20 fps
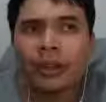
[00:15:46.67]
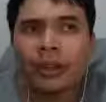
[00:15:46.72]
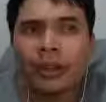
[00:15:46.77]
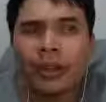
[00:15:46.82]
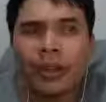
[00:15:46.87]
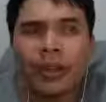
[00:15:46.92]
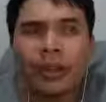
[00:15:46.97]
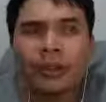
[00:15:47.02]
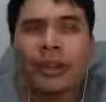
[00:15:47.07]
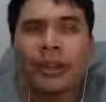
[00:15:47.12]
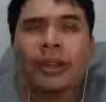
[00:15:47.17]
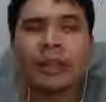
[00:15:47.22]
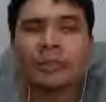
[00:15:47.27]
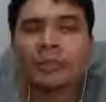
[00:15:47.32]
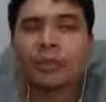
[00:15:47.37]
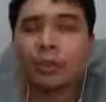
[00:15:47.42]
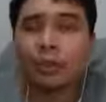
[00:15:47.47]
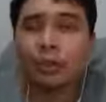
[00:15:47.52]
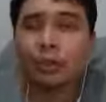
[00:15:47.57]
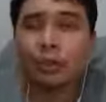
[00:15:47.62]
hey
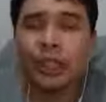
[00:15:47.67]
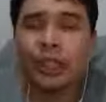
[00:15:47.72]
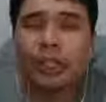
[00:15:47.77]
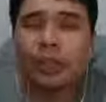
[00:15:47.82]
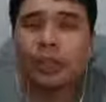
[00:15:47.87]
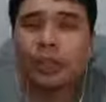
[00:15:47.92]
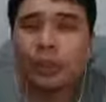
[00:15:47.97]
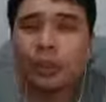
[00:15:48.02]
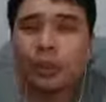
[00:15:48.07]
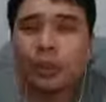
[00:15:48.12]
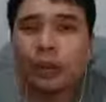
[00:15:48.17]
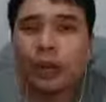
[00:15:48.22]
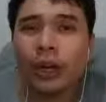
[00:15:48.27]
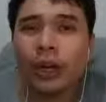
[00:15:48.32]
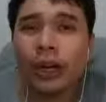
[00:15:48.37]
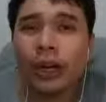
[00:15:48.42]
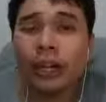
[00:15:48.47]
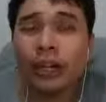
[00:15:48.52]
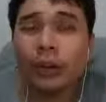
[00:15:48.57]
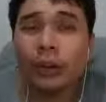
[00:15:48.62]
man, the reason
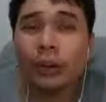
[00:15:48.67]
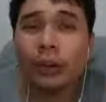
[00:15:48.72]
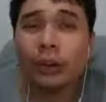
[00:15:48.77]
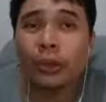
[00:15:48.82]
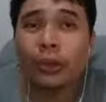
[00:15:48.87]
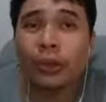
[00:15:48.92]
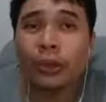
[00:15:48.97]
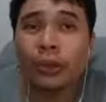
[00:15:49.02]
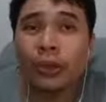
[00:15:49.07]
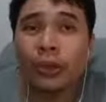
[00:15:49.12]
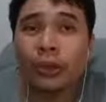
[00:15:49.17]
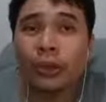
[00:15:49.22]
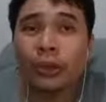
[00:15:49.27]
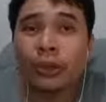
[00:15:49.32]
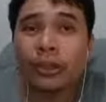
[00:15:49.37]
why you're